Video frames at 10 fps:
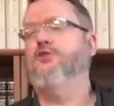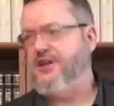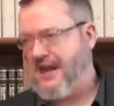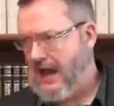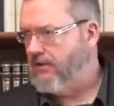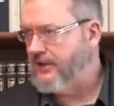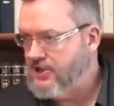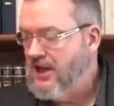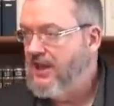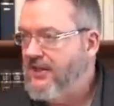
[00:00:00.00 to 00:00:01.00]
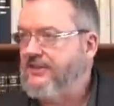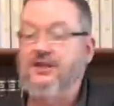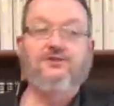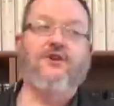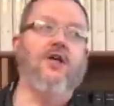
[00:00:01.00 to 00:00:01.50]
the knowledge that
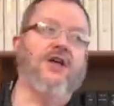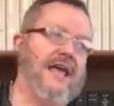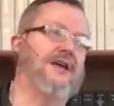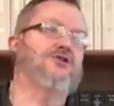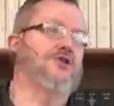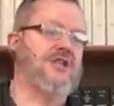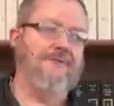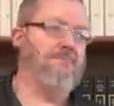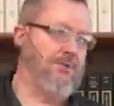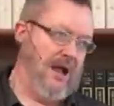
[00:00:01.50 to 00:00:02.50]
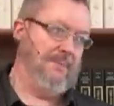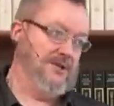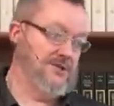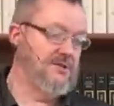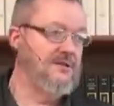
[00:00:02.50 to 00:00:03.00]
these fallen angels have
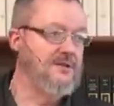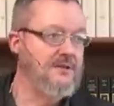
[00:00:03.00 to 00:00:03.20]
promised.